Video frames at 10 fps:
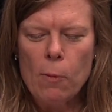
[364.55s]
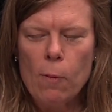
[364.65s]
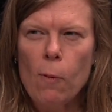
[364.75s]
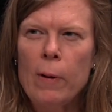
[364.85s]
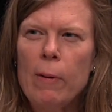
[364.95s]

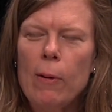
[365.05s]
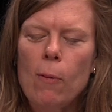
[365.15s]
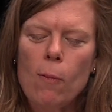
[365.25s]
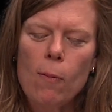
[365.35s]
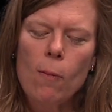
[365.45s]

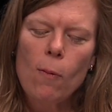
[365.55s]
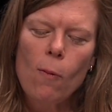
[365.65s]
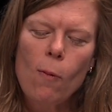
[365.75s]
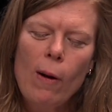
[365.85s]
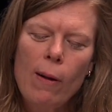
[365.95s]
Wondering
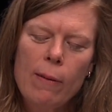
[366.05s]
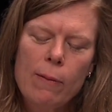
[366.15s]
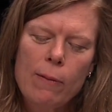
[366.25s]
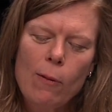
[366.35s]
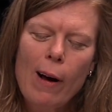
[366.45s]

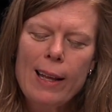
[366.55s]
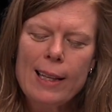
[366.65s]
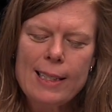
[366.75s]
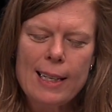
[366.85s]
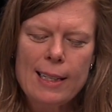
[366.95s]
why
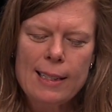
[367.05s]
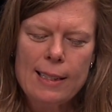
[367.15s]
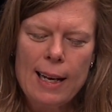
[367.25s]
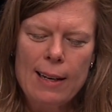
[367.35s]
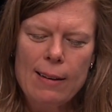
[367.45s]
this is,
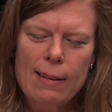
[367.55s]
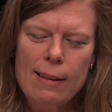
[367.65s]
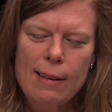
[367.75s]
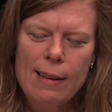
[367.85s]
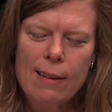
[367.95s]
and
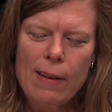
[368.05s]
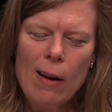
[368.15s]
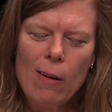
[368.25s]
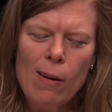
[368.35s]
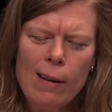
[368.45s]
if
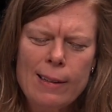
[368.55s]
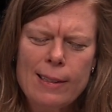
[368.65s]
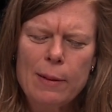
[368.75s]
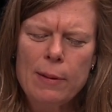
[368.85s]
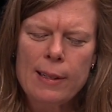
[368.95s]
alcohol is
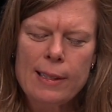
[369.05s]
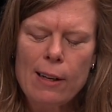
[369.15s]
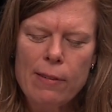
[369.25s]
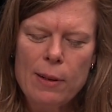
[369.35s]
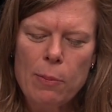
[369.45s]

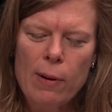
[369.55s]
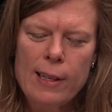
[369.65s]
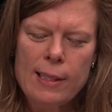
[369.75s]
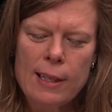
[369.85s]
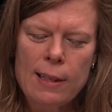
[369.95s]
itself a
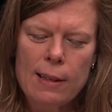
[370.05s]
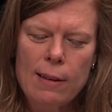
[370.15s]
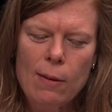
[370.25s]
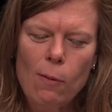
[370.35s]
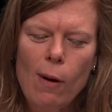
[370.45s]
depressant,
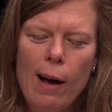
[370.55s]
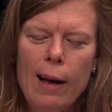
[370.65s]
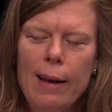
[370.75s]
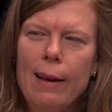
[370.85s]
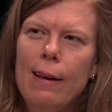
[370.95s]

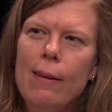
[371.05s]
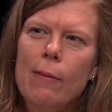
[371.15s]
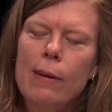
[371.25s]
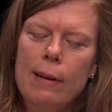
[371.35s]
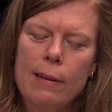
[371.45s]
why
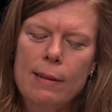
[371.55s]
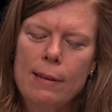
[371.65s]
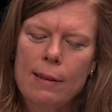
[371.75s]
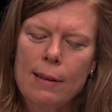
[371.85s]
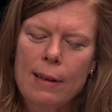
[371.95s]
would
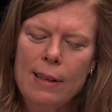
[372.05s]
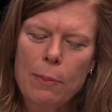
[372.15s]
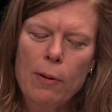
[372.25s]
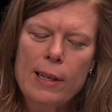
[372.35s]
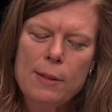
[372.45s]
a
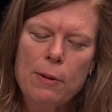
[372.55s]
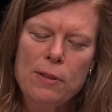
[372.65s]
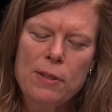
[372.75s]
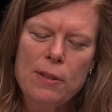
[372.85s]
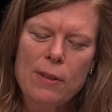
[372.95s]
depressed
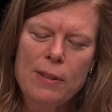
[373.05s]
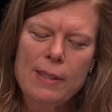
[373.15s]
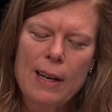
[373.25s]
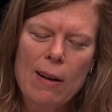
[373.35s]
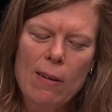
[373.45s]
person turn
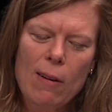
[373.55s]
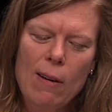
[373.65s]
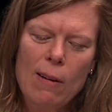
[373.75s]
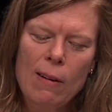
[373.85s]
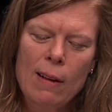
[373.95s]
to
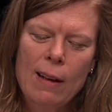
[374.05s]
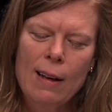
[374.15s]
alcohol?